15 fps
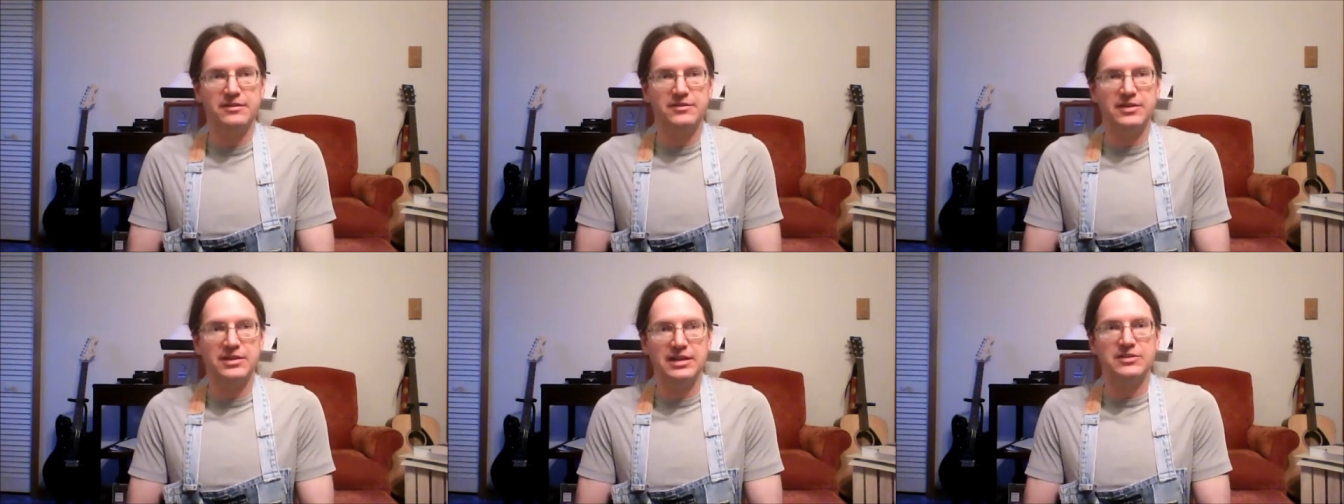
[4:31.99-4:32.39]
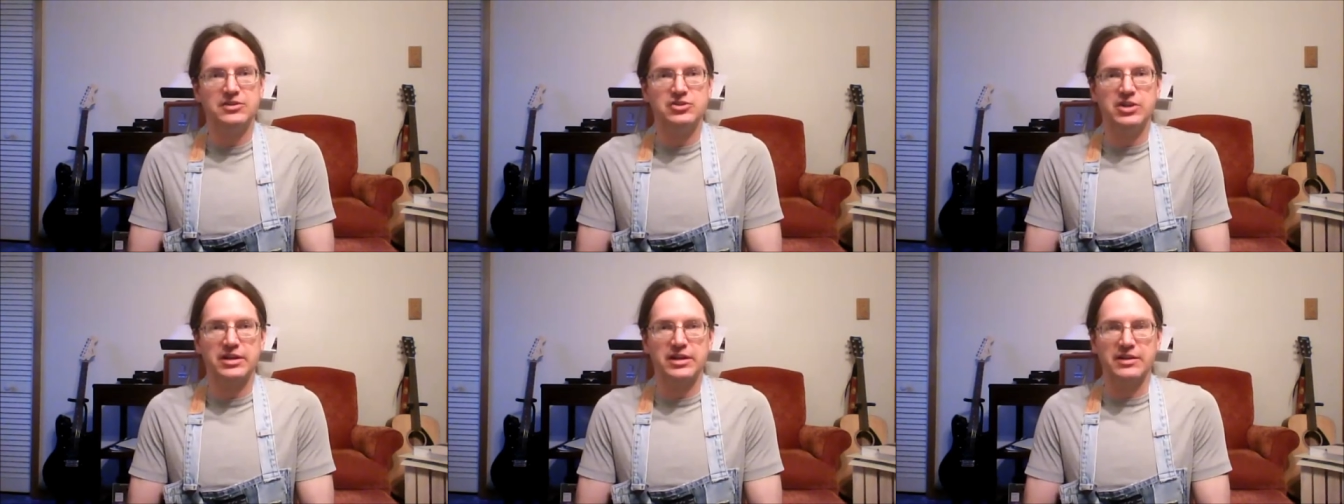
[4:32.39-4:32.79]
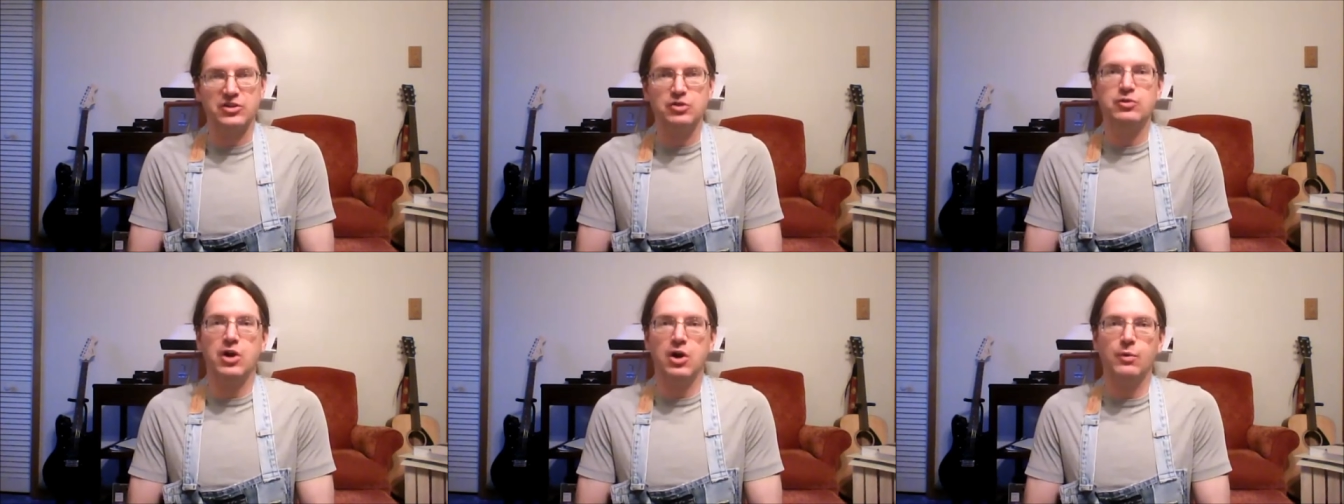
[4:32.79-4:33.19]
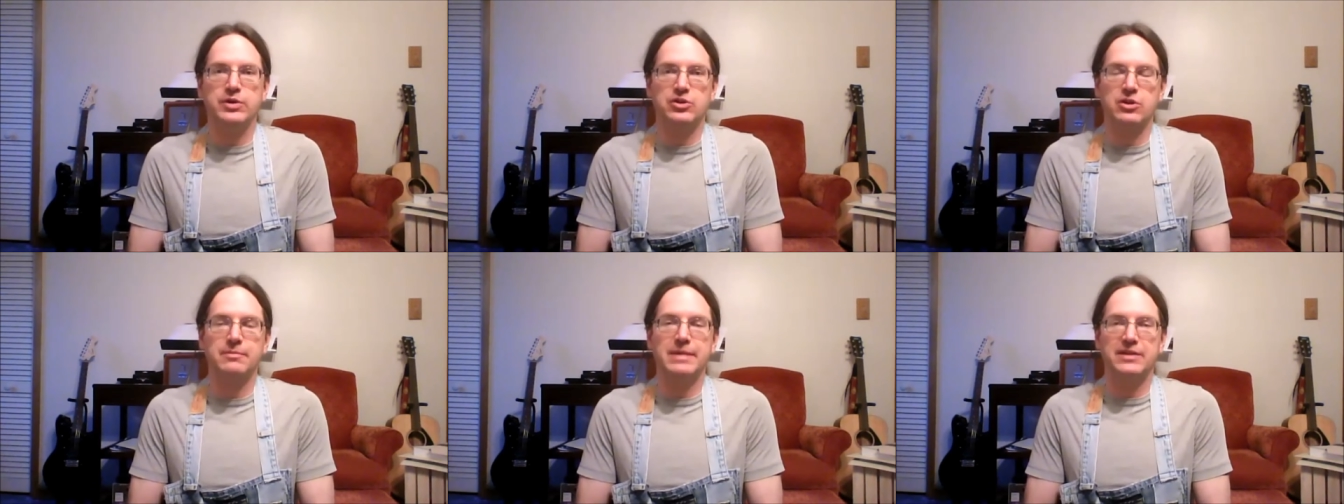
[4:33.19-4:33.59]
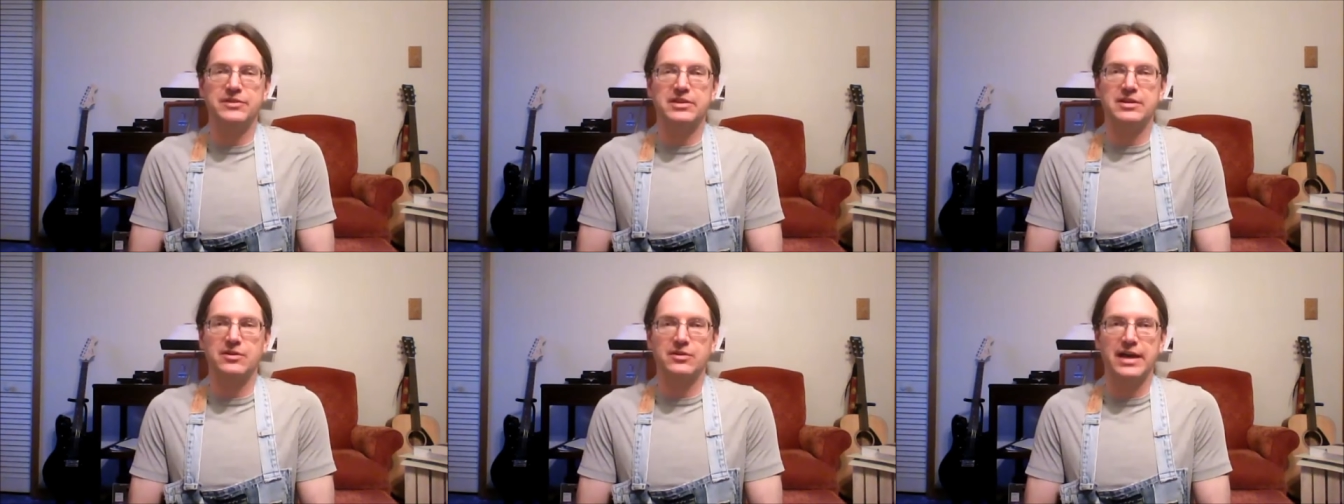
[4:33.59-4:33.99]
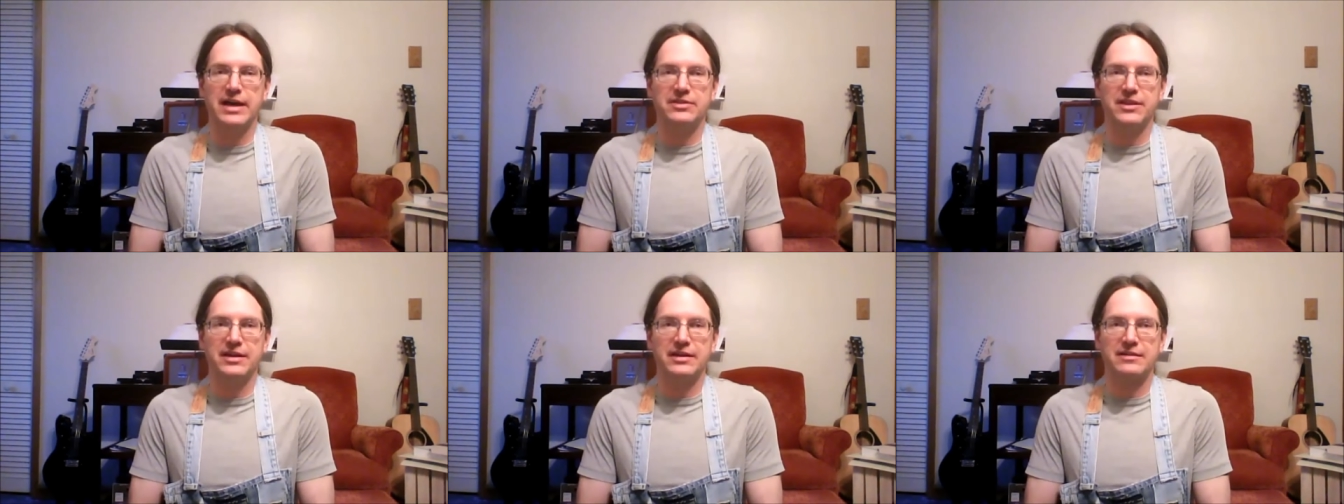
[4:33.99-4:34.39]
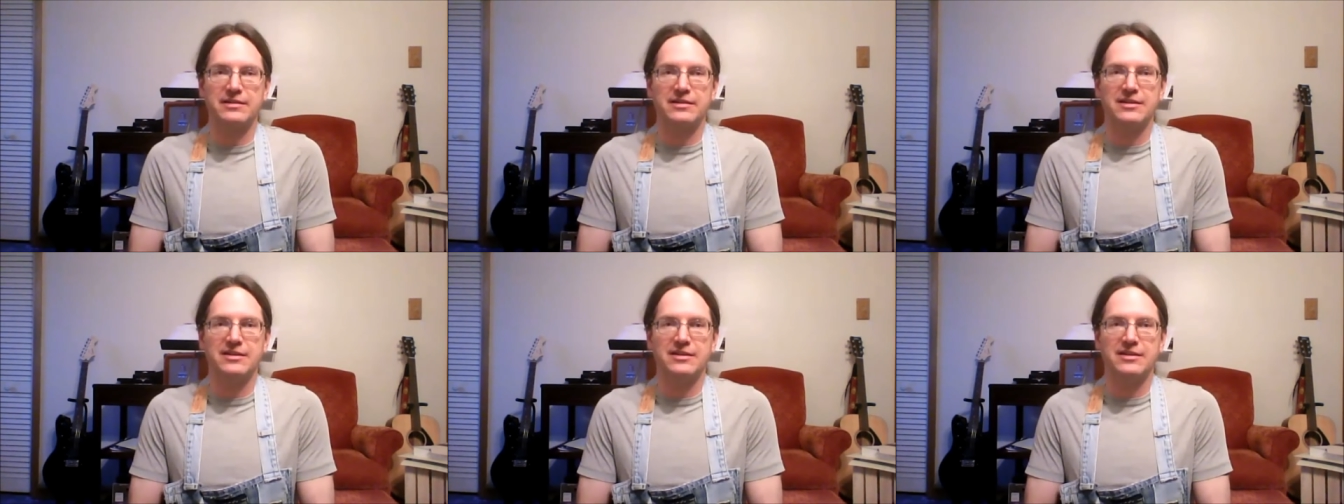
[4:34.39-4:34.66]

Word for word: to eat the chicken you know when you're about to kill that thing